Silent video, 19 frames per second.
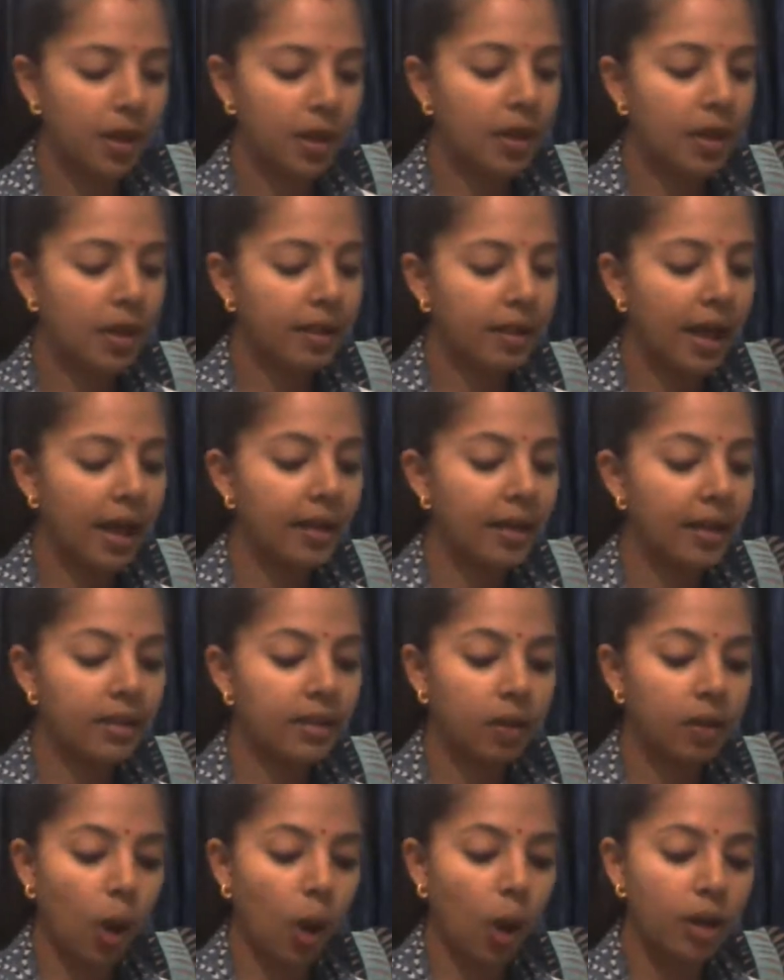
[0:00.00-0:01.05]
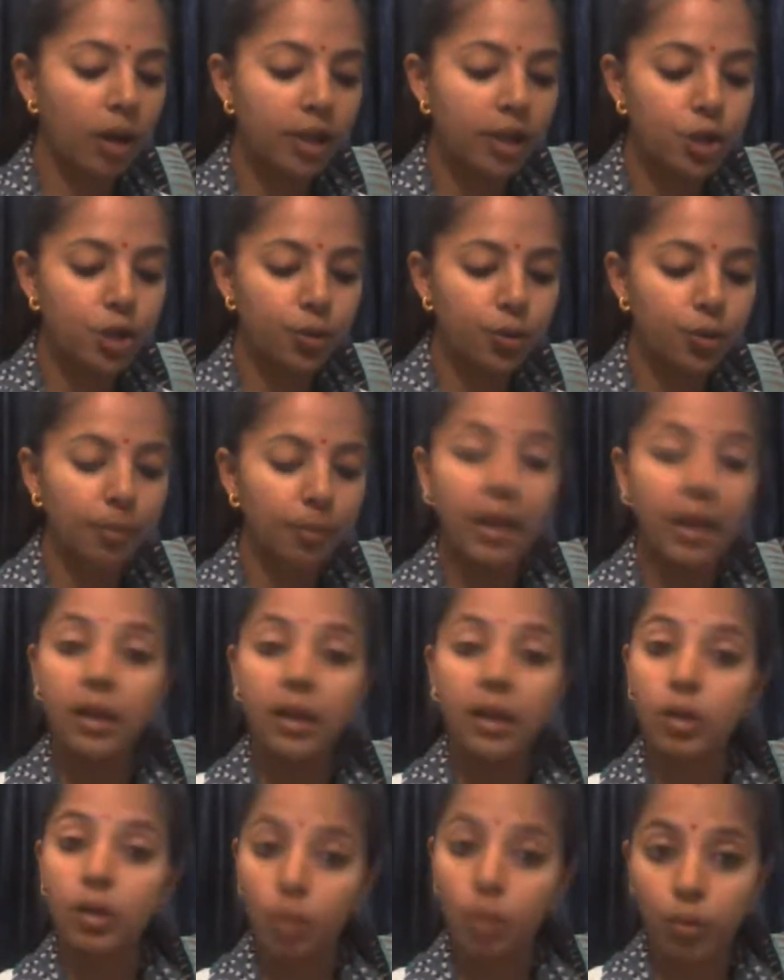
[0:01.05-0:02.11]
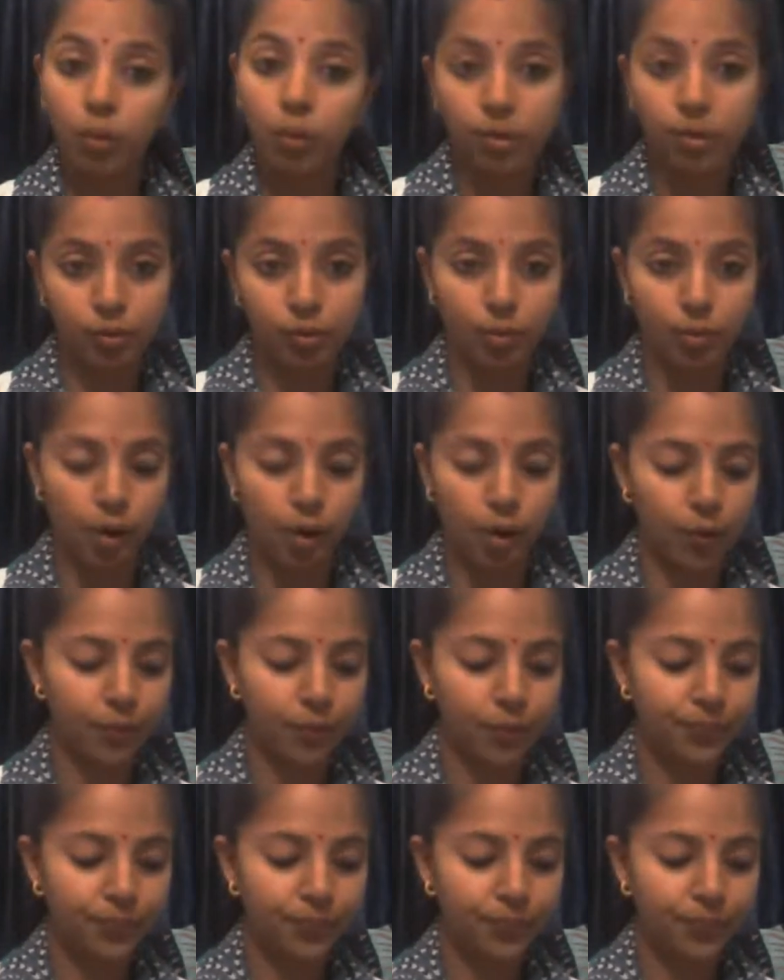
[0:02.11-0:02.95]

Then the college remain closed tomorrow.